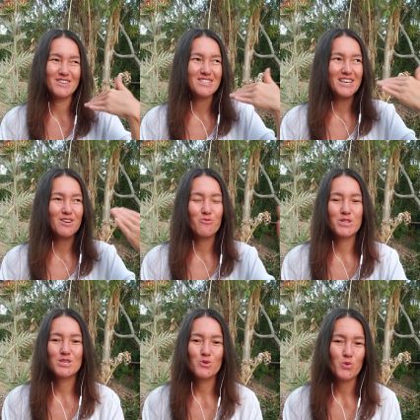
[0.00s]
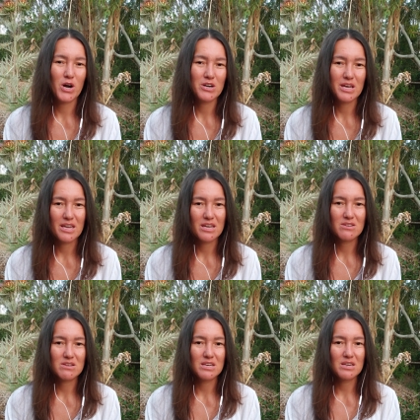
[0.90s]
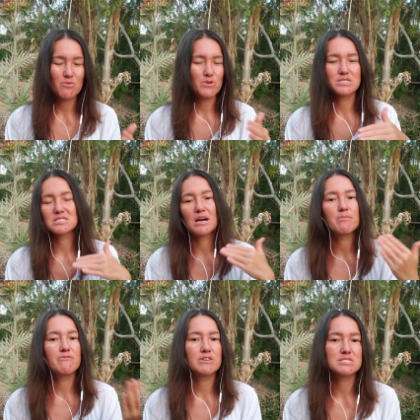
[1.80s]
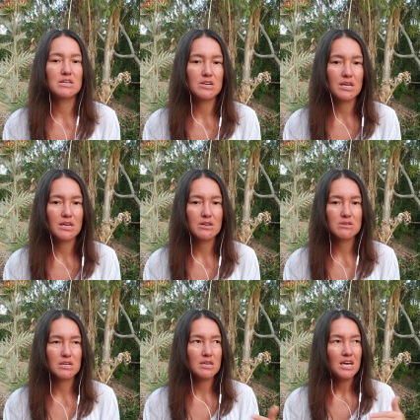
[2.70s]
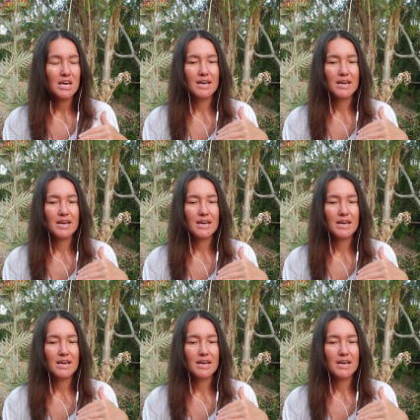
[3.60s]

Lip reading: like when you are angry, when some of us are angry,